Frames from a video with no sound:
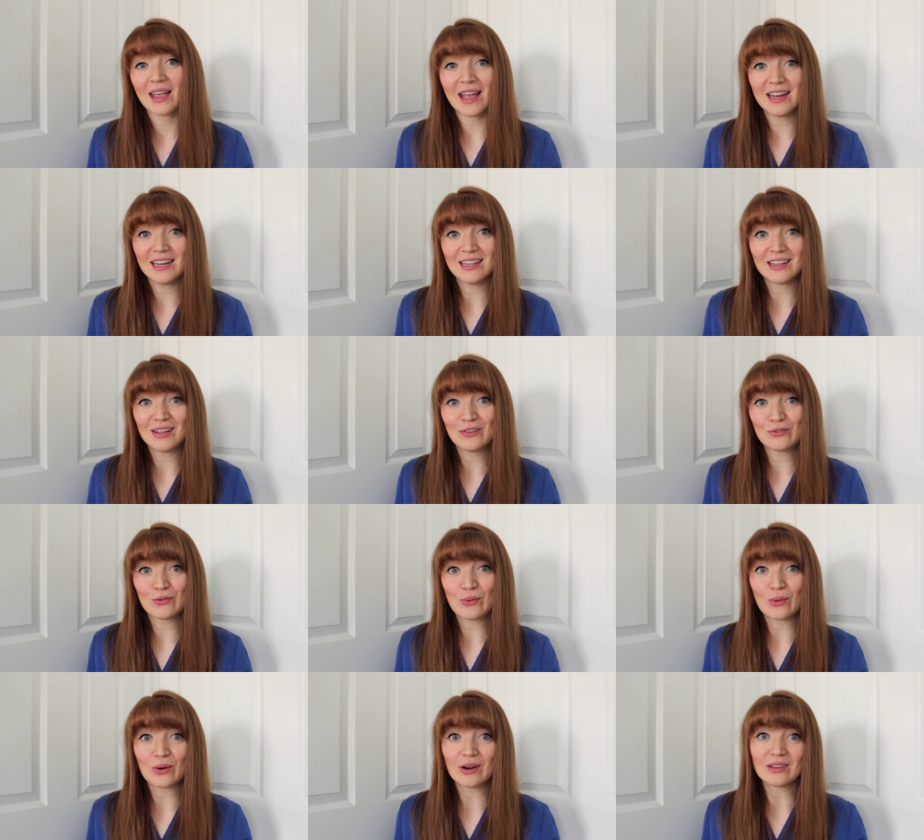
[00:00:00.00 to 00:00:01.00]
anything
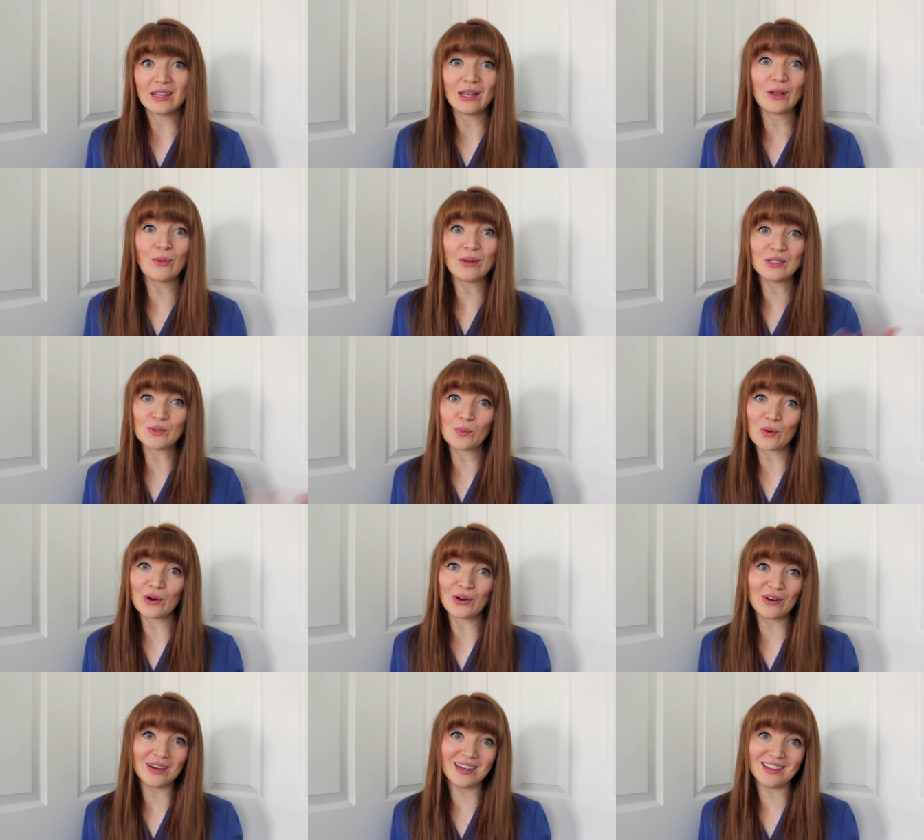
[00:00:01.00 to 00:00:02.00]
for like going to
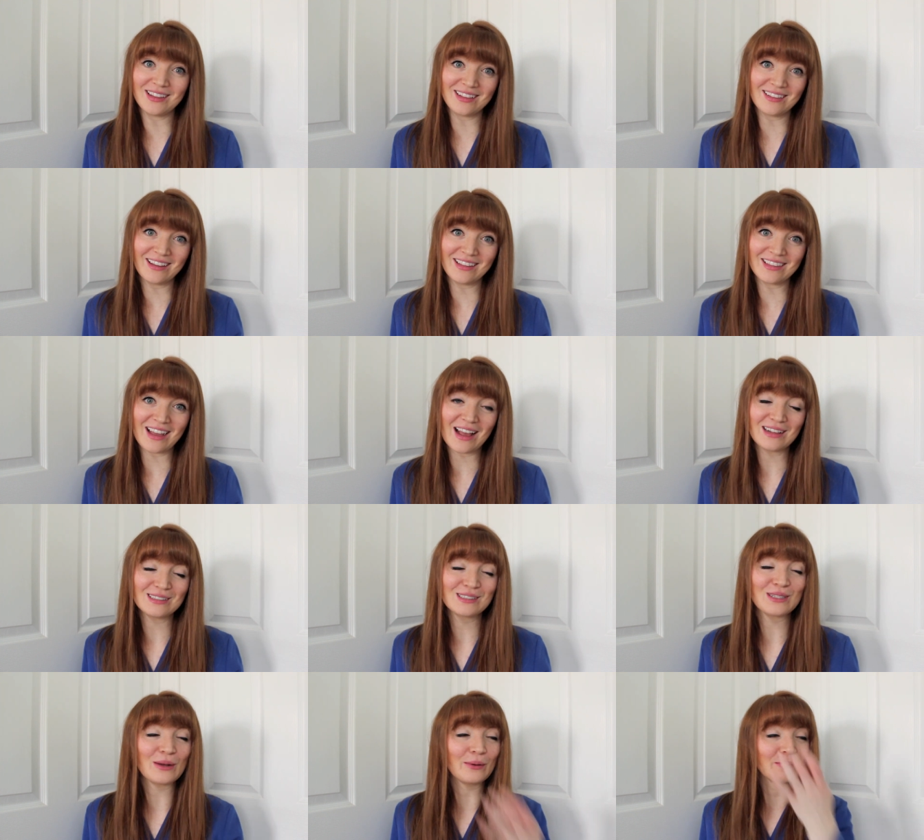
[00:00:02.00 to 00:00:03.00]
work or anything like
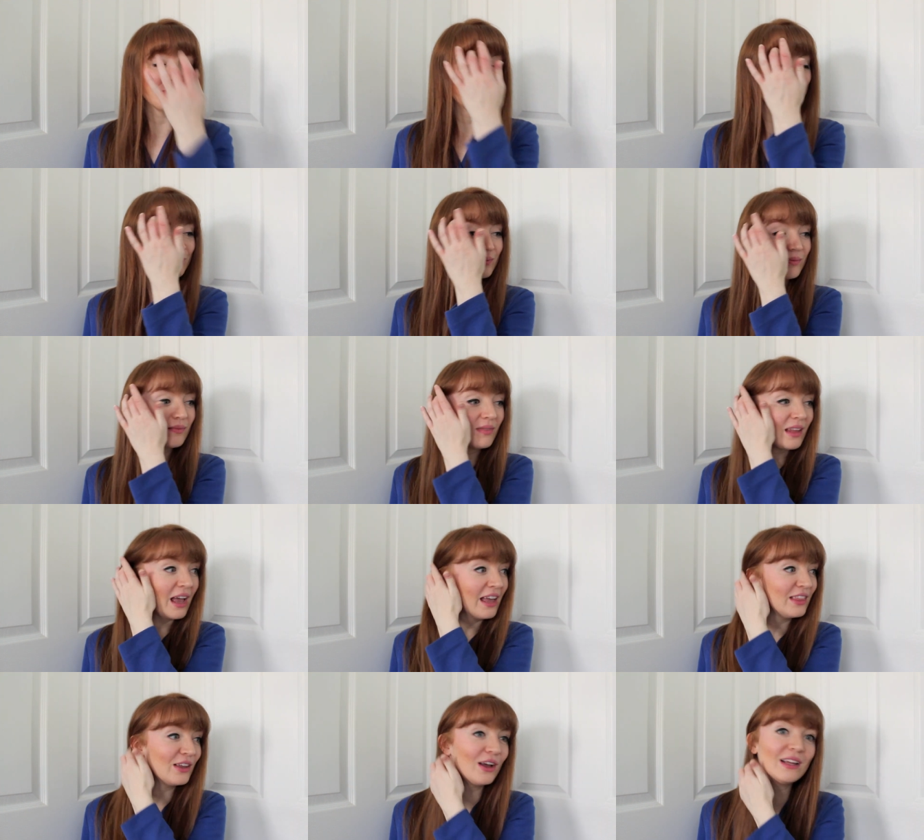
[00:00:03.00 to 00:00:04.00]
that. So
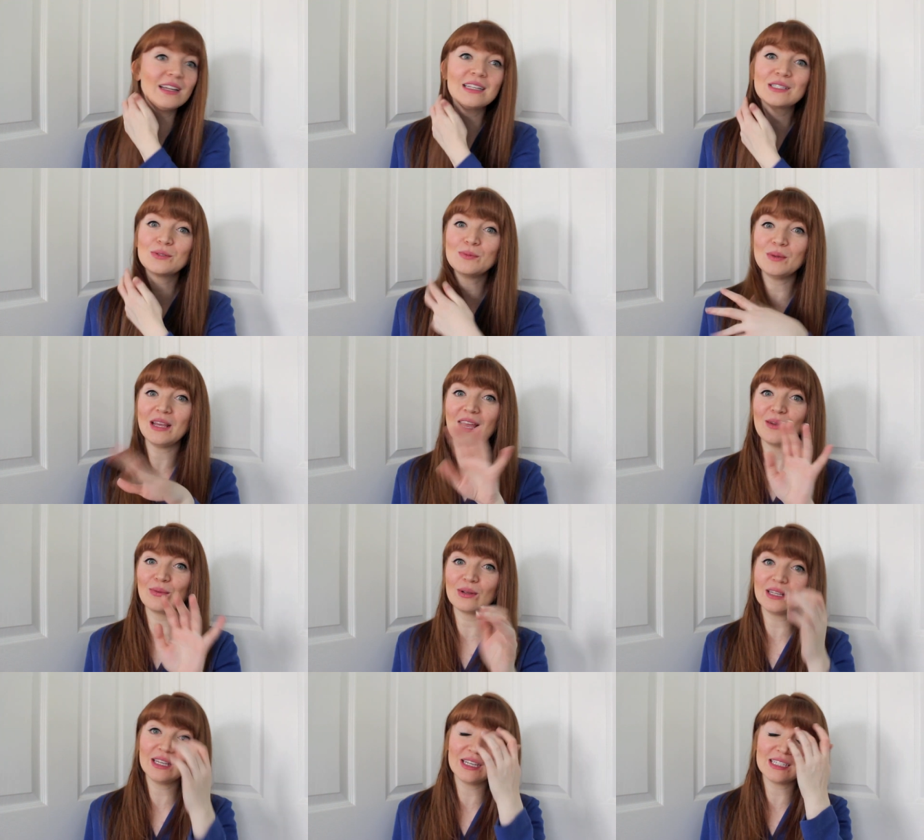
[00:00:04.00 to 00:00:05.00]
I thought this would be a
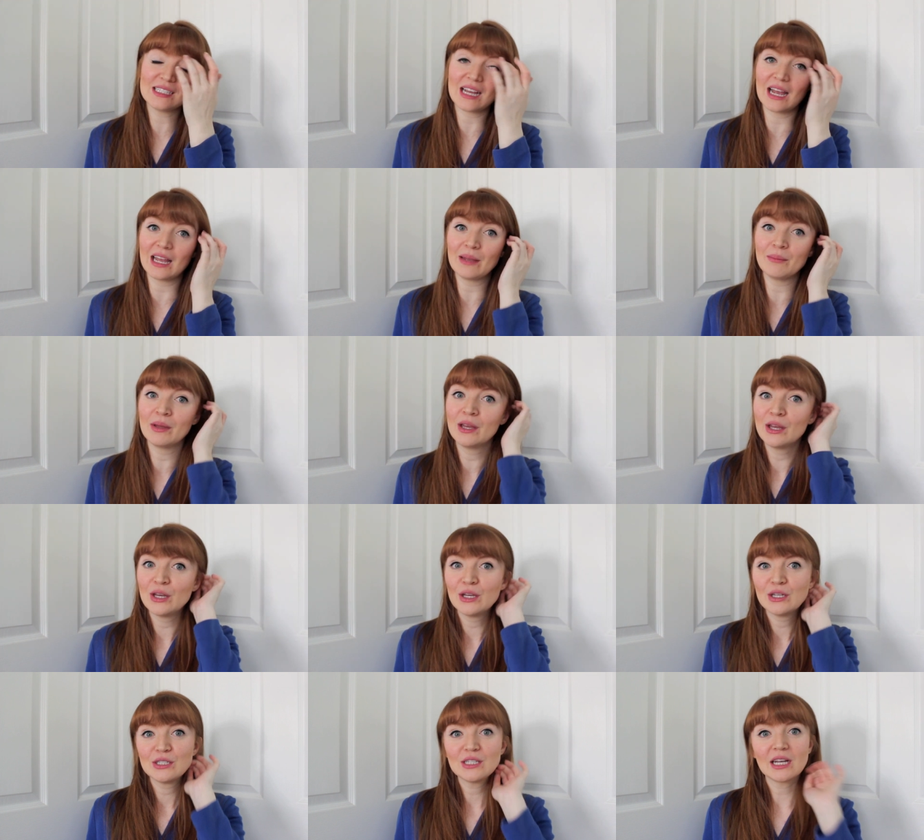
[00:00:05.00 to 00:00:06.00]
really good time
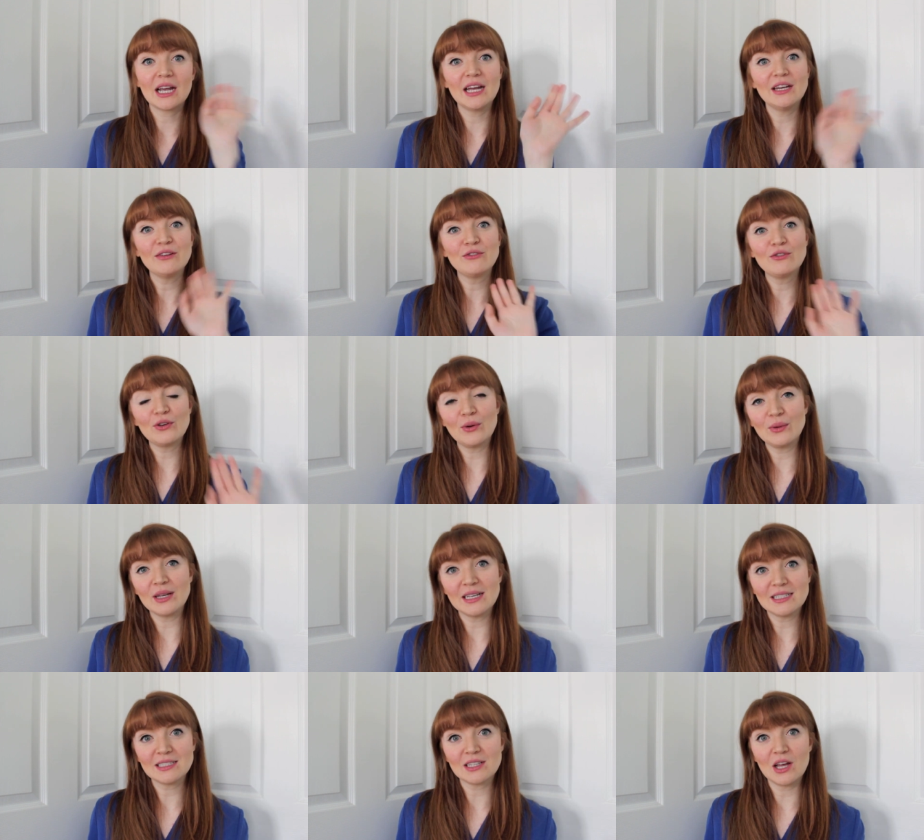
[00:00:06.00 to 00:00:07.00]
to kind of
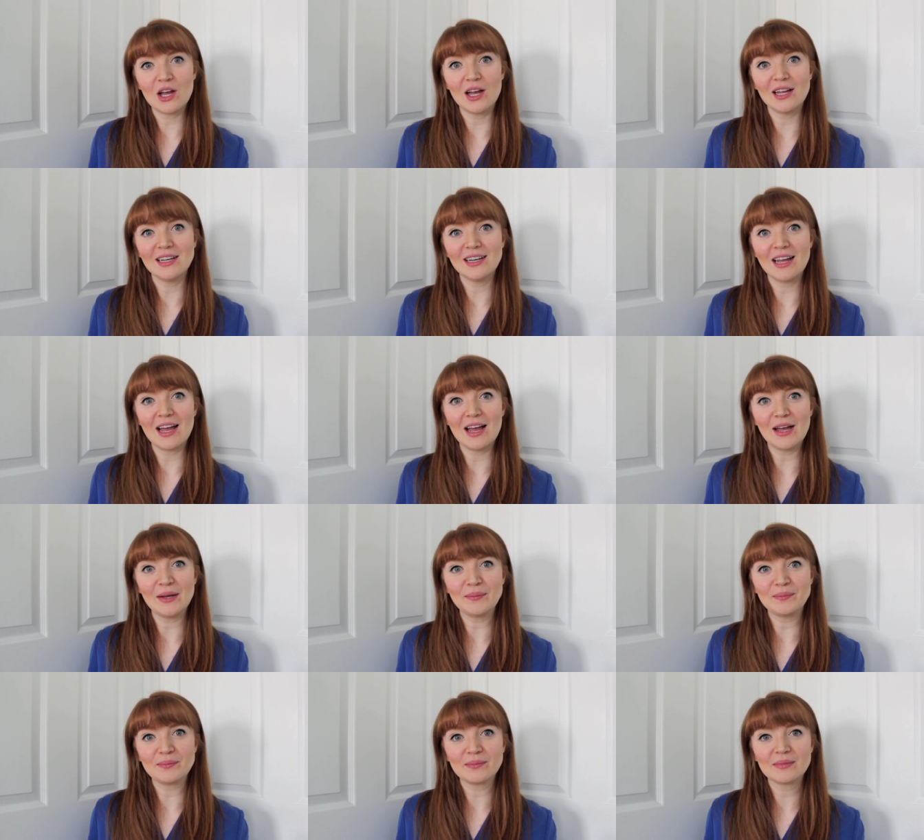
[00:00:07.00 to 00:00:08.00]
focus on
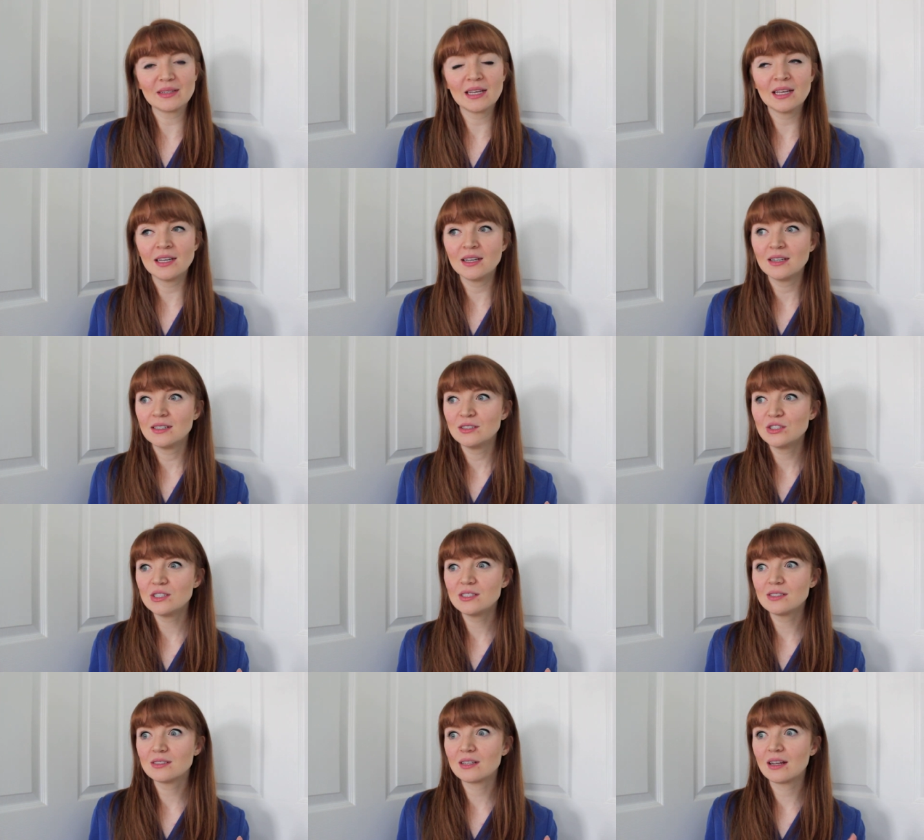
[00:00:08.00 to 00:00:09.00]

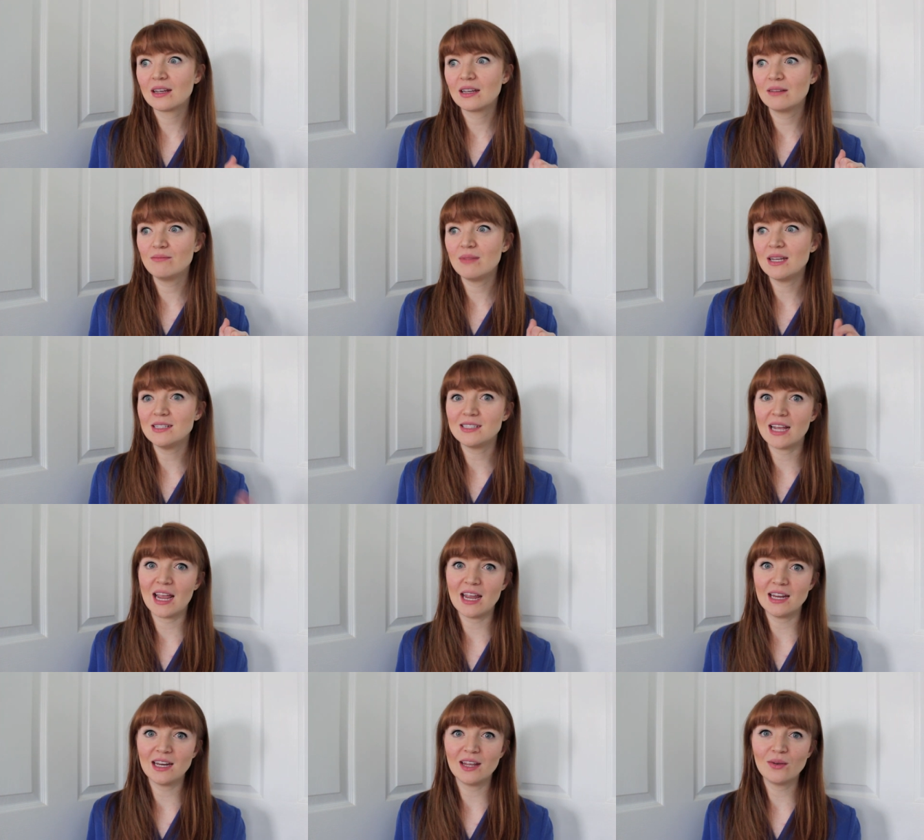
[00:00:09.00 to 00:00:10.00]
just
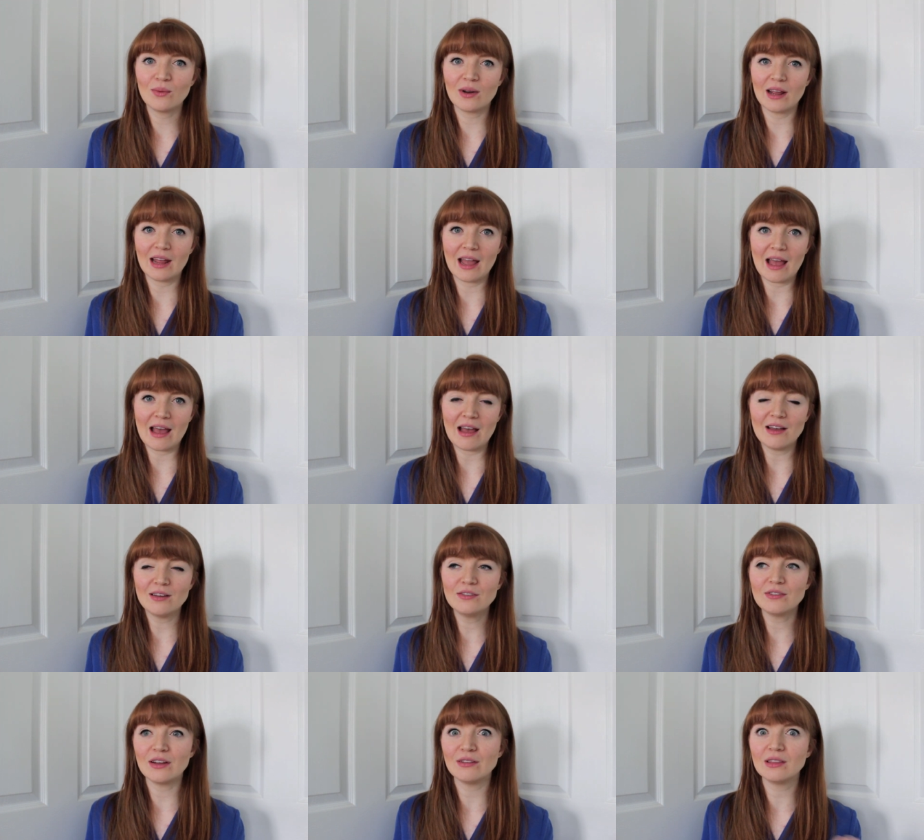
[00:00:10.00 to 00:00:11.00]
maintaining what I
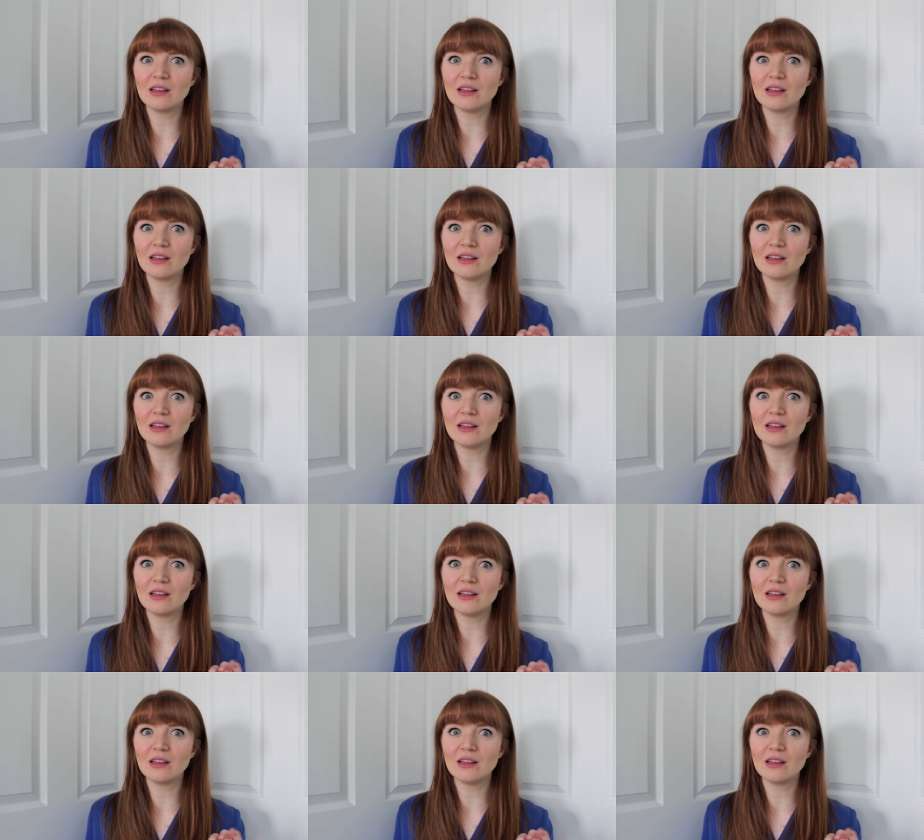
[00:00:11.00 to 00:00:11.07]
have. I